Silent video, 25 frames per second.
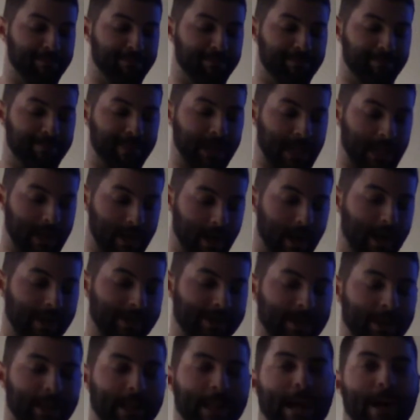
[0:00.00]

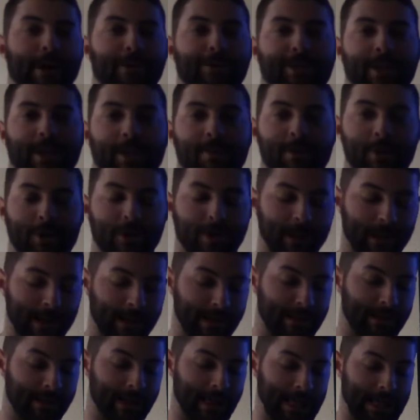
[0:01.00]
Because it allows the
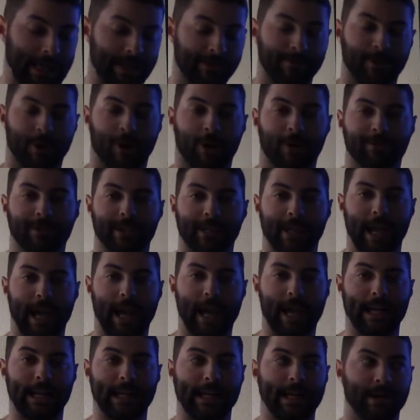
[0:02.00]
community to get involved in
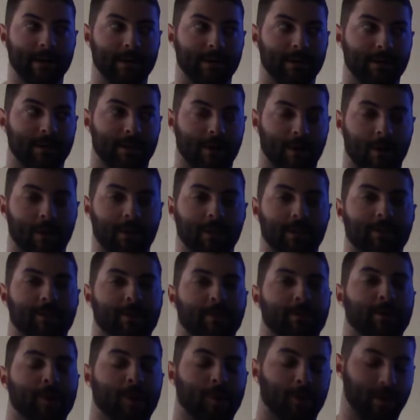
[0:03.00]
aiding all of
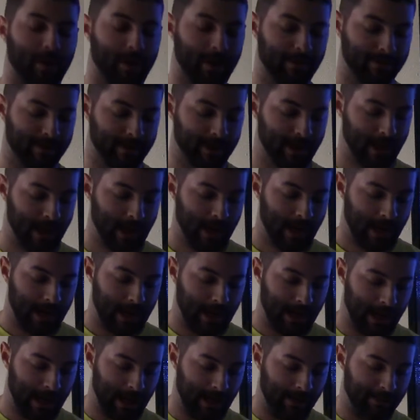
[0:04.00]
your programs.
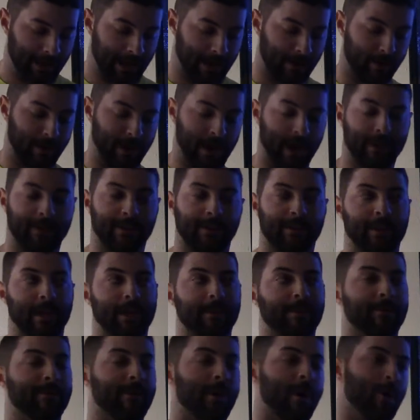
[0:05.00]
It creates a
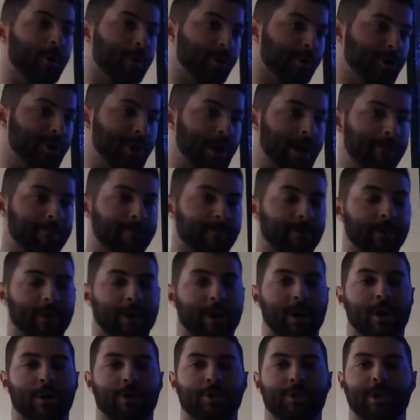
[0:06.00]
sense of ownership for the
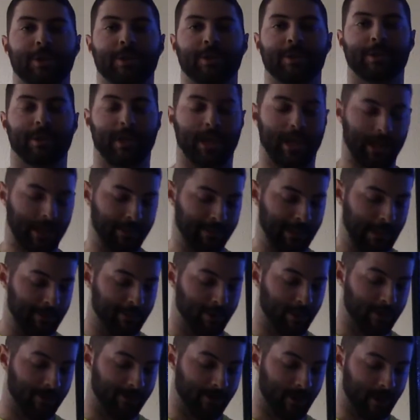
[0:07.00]
coaches and the
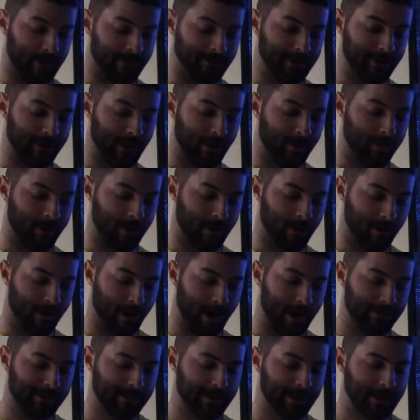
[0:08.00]
people involved in their
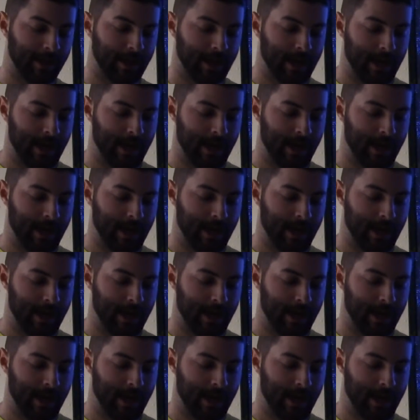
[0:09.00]
programs.